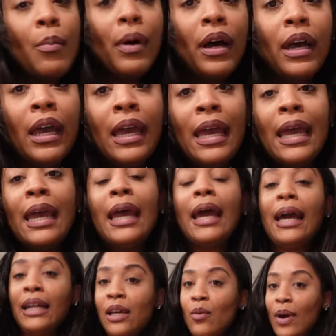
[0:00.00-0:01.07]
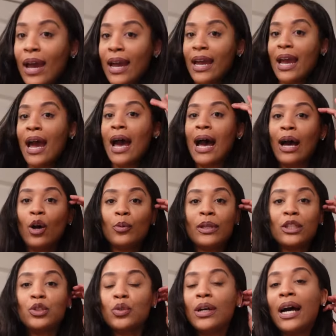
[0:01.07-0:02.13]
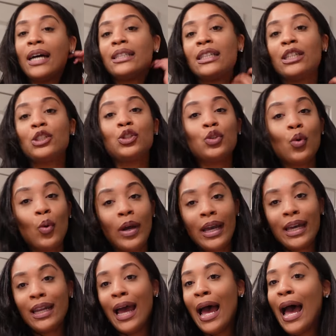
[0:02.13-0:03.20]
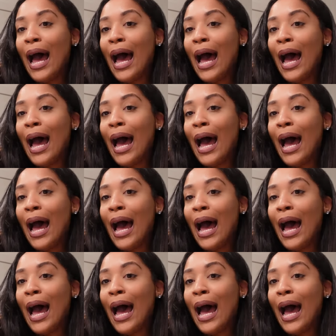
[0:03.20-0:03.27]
But anyway, I hope that you guys enjoyed.